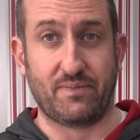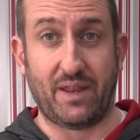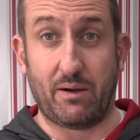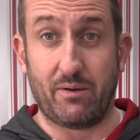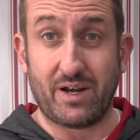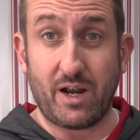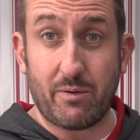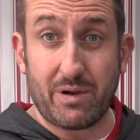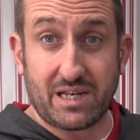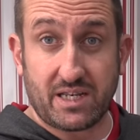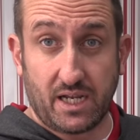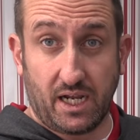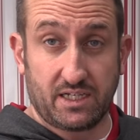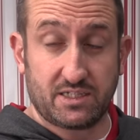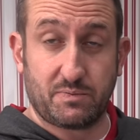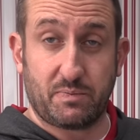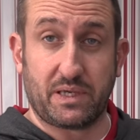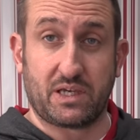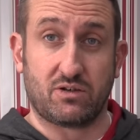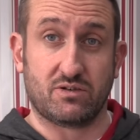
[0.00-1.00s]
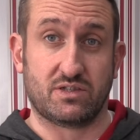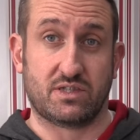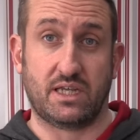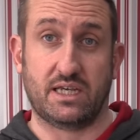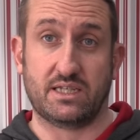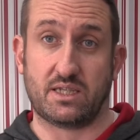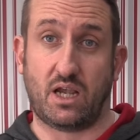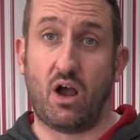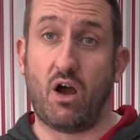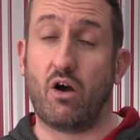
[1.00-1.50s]
Now I know it does, because
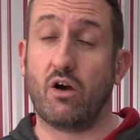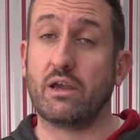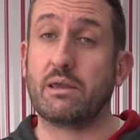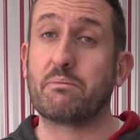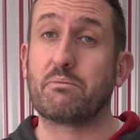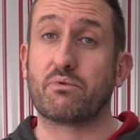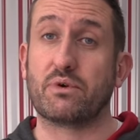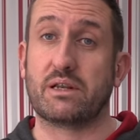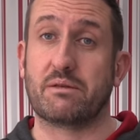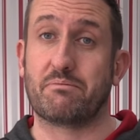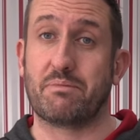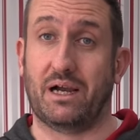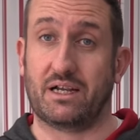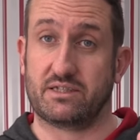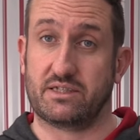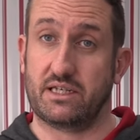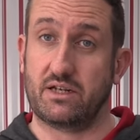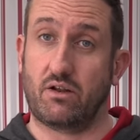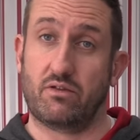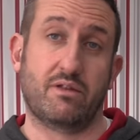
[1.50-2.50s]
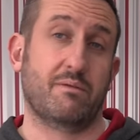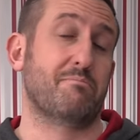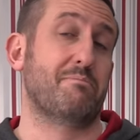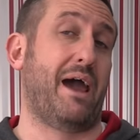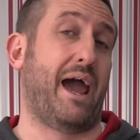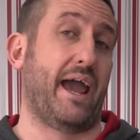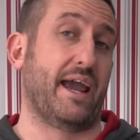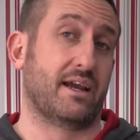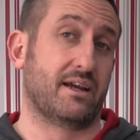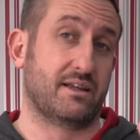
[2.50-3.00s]
there's a hybrid button on the
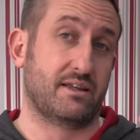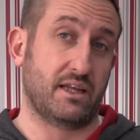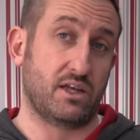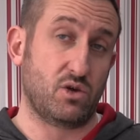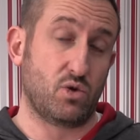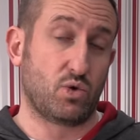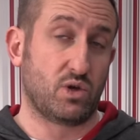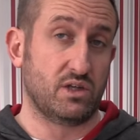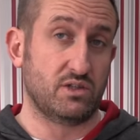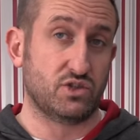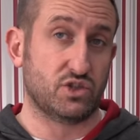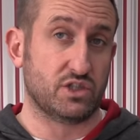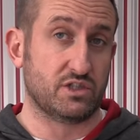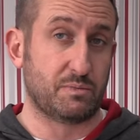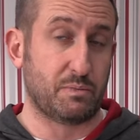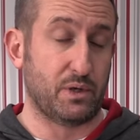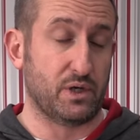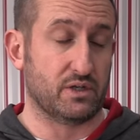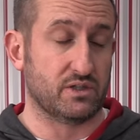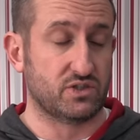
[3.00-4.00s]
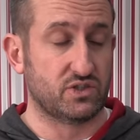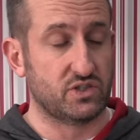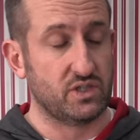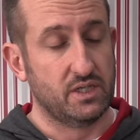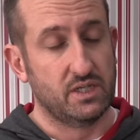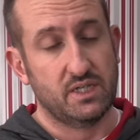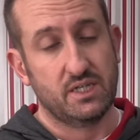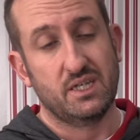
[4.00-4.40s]
back that you can just push,